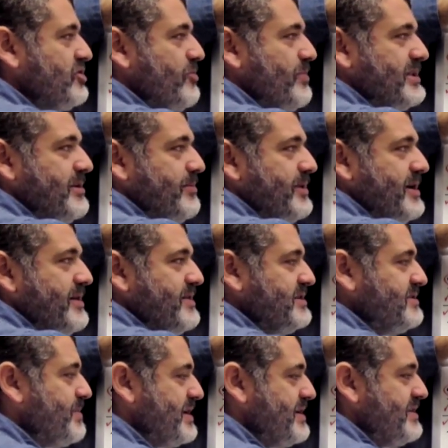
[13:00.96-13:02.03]
So you multiply
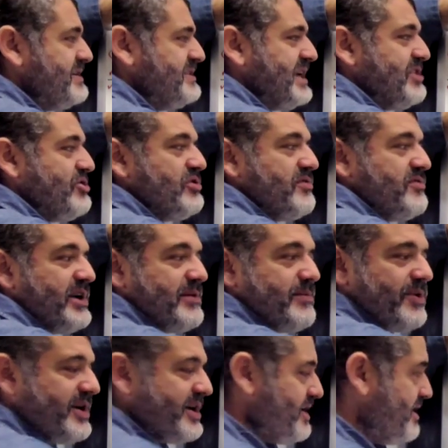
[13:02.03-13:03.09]
this by this and you divide
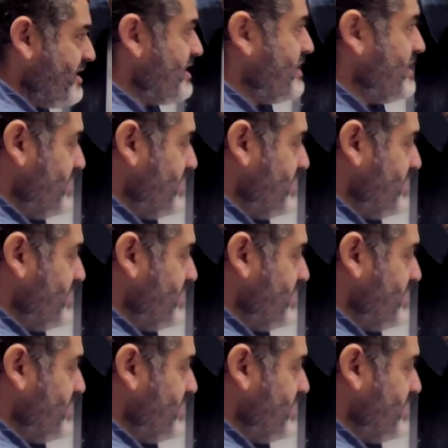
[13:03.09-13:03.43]
by.